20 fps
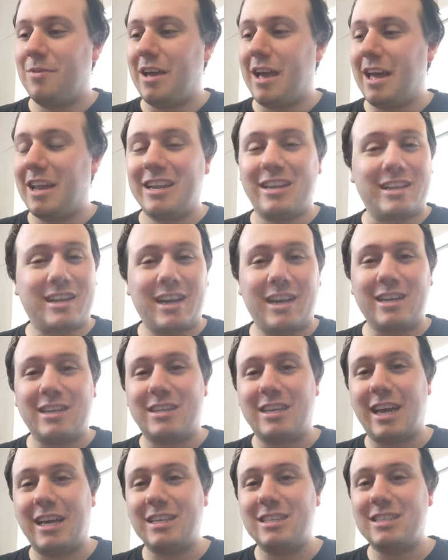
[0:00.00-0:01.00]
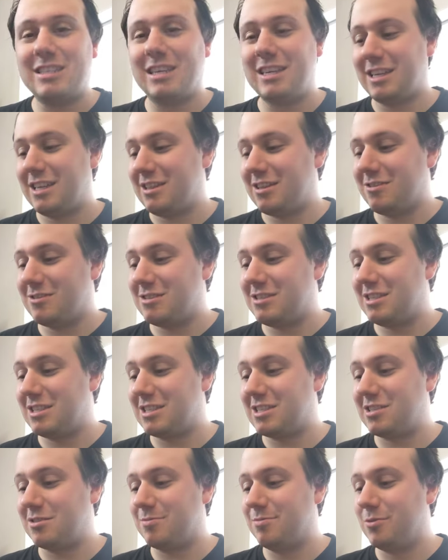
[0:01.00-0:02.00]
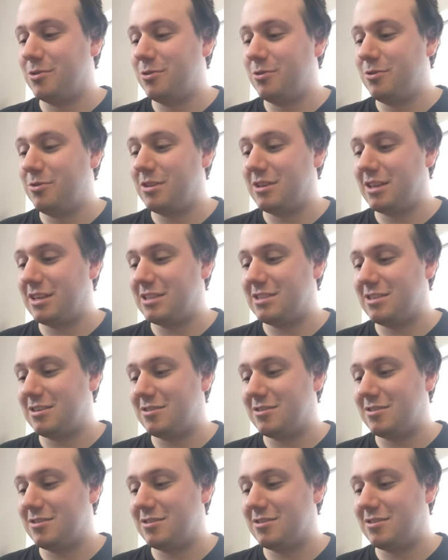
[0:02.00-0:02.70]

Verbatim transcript: and it kind of tastes like it. There's this smoothness.